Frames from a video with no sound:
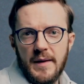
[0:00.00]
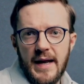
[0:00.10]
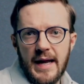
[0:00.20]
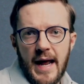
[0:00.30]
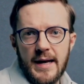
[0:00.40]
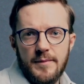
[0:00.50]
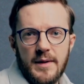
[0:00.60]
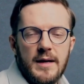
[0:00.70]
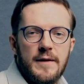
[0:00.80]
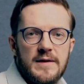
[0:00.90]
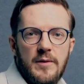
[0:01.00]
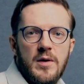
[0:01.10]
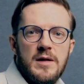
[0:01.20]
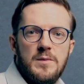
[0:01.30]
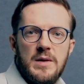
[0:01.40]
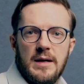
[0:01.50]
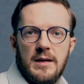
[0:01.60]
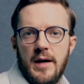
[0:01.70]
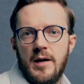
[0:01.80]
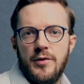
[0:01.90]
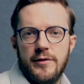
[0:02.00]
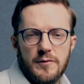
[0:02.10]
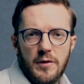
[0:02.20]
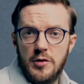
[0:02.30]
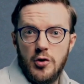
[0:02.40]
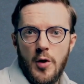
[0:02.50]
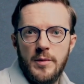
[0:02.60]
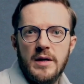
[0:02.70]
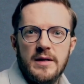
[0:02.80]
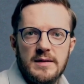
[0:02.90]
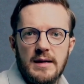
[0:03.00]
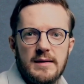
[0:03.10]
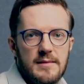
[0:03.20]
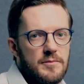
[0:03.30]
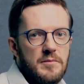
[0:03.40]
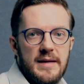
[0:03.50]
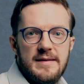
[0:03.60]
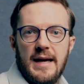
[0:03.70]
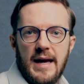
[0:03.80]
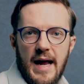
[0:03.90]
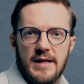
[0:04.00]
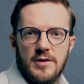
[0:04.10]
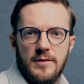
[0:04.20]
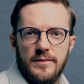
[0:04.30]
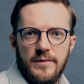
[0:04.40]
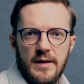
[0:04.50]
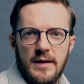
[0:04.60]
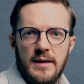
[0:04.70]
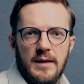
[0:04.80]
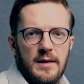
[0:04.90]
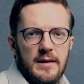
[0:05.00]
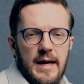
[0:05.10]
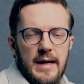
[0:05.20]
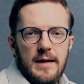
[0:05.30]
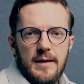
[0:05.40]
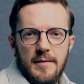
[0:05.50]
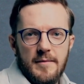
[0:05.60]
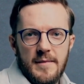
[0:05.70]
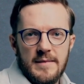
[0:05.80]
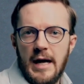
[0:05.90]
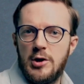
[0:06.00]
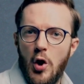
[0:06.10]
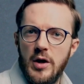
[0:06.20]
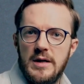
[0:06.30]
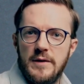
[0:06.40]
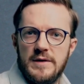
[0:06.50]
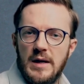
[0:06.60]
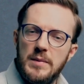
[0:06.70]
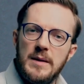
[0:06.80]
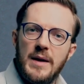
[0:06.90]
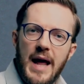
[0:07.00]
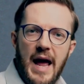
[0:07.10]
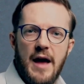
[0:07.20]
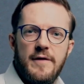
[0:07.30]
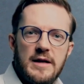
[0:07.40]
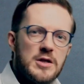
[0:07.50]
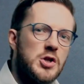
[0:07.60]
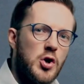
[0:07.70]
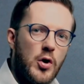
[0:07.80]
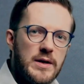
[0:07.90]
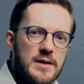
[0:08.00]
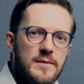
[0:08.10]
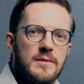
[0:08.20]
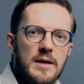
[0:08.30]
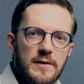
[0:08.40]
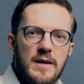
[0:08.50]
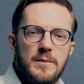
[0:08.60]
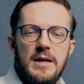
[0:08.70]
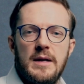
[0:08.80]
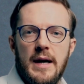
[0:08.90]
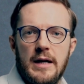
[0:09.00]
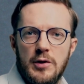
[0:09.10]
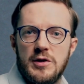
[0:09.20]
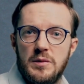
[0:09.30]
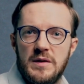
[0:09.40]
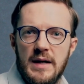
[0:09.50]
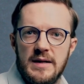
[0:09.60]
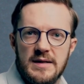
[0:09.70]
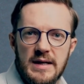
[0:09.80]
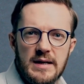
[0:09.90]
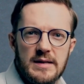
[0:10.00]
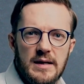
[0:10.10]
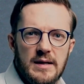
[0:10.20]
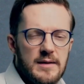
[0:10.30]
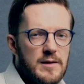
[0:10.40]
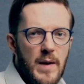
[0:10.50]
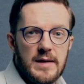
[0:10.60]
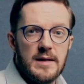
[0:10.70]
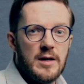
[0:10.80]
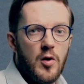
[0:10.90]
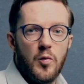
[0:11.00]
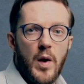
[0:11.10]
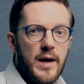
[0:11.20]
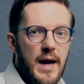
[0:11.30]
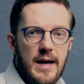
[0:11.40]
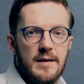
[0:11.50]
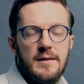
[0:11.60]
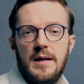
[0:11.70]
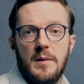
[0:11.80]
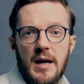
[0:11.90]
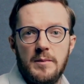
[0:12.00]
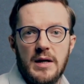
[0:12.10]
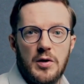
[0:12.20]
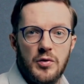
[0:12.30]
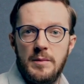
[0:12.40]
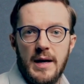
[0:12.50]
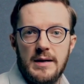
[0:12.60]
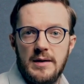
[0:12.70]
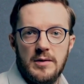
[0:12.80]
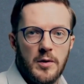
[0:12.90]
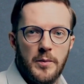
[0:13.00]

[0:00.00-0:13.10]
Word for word: But then again, if someone is being diagnosed with a terminal disease, let's say cancer, then the alternatives that people have as a choice if they're being diagnosed with that disease, basically on one hand, they can be cremated or